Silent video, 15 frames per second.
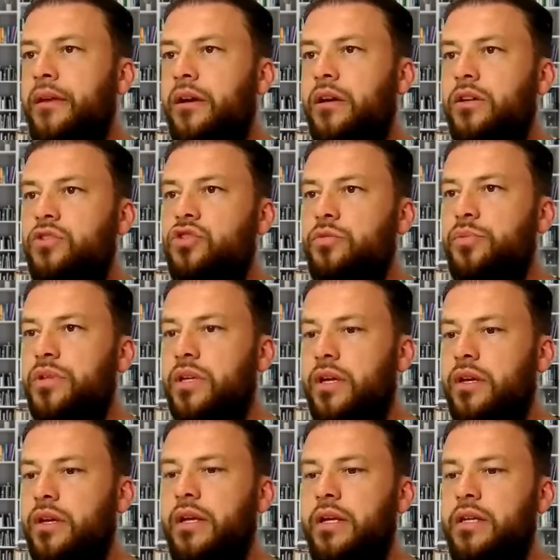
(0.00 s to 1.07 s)
uh,
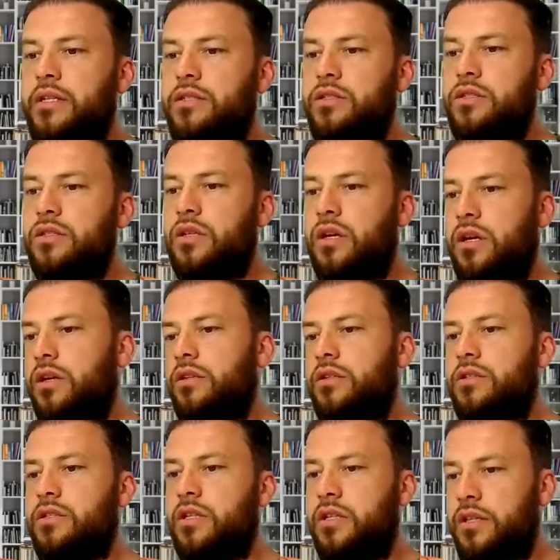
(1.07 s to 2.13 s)
Jupiter is uh, the
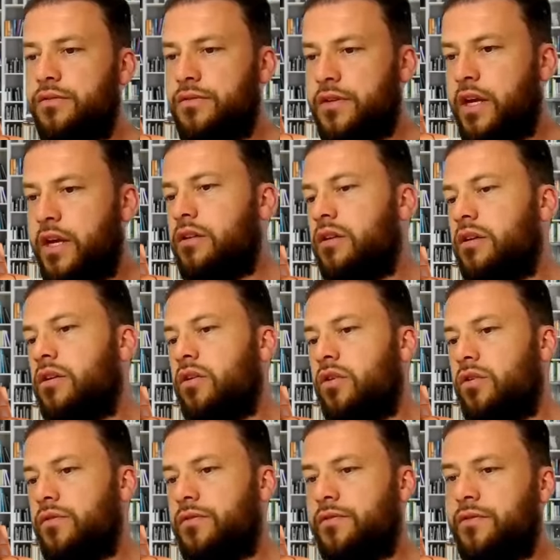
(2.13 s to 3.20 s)
significator
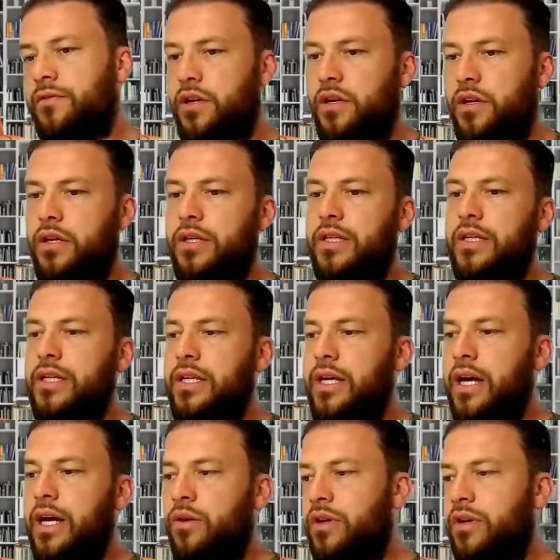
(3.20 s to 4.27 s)
of uh,
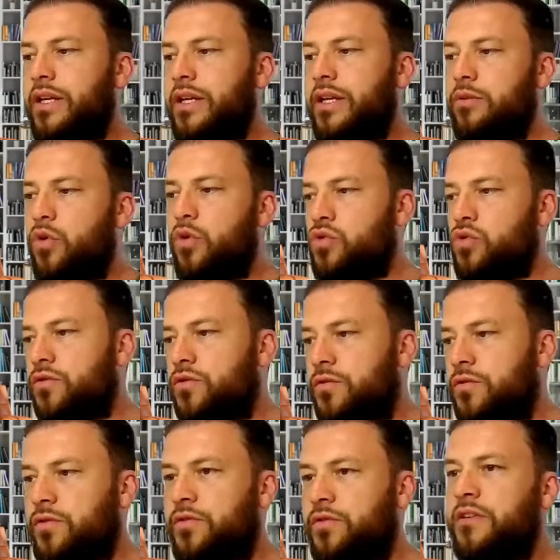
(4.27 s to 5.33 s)
our innermost
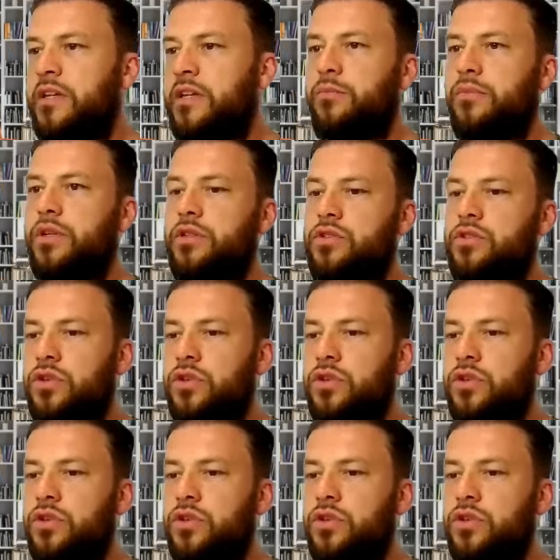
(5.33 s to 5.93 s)
fulfillment.